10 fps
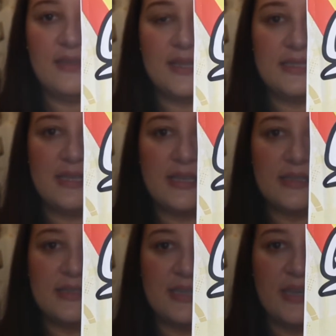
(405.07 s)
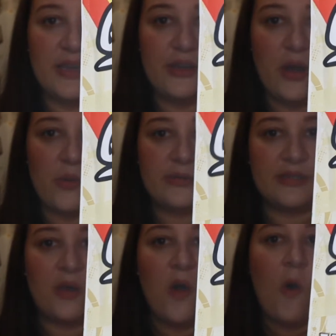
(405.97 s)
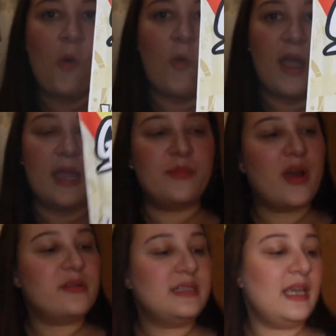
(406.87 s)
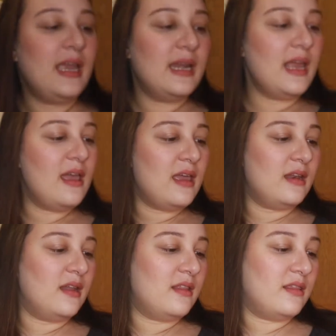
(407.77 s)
This is the Ghost whey protein in